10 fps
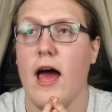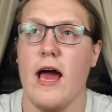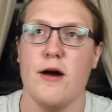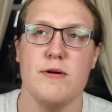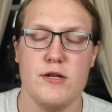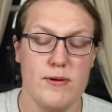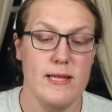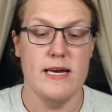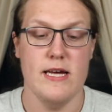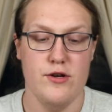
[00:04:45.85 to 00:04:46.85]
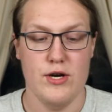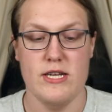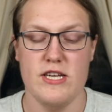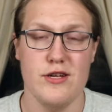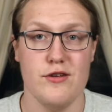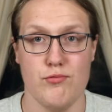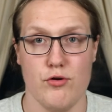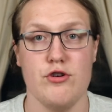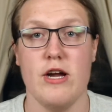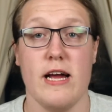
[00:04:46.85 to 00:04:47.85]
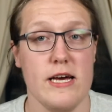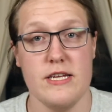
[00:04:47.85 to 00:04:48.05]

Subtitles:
And what's really interesting is Rorschach